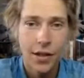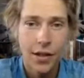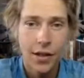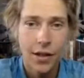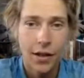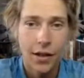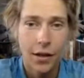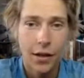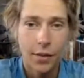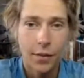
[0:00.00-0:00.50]

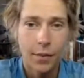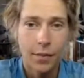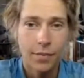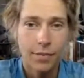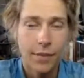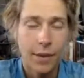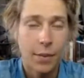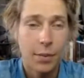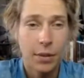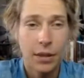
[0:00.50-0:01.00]
I
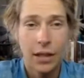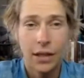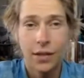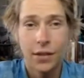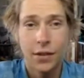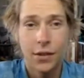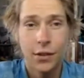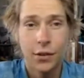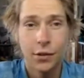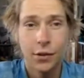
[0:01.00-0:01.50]
plan to
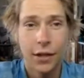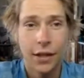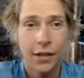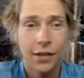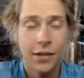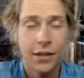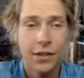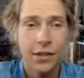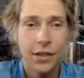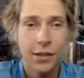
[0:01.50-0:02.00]
do like
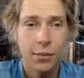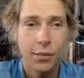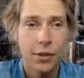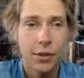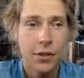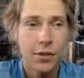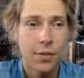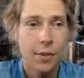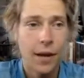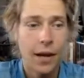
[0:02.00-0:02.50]
60 plus
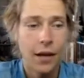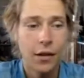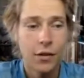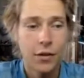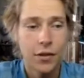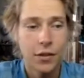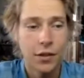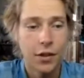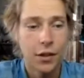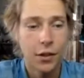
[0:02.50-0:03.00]
miles
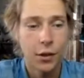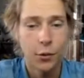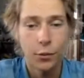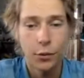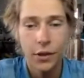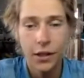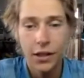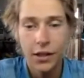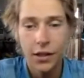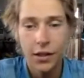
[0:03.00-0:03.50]
in a
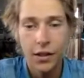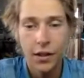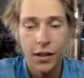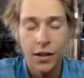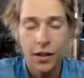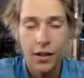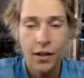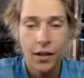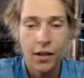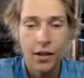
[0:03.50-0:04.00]
week.
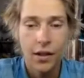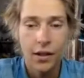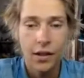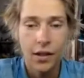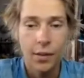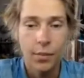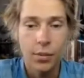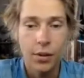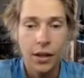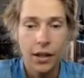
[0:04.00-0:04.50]
I
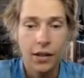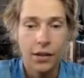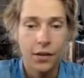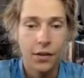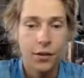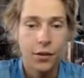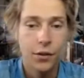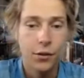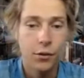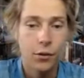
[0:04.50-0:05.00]
plan to do
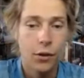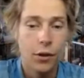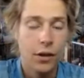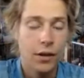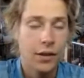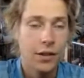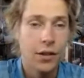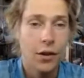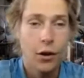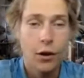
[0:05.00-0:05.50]
all these
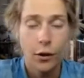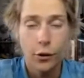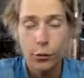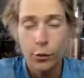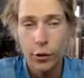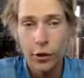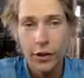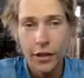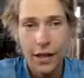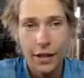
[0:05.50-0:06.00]
hard
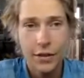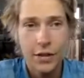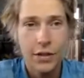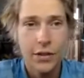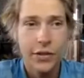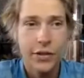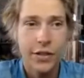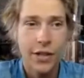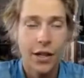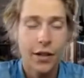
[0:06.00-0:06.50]
workouts and
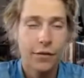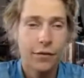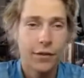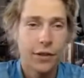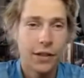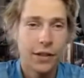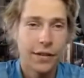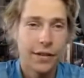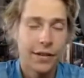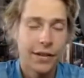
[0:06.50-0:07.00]
stuff, and
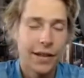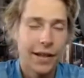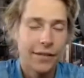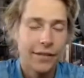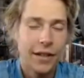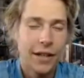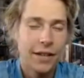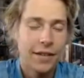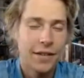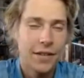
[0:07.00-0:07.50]
I've
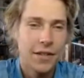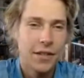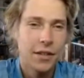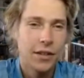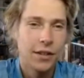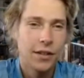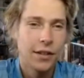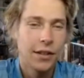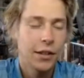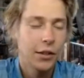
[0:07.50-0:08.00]
got this
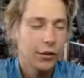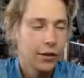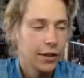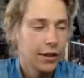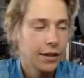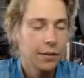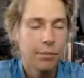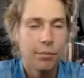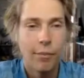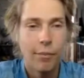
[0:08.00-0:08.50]

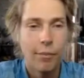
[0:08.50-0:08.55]
lingering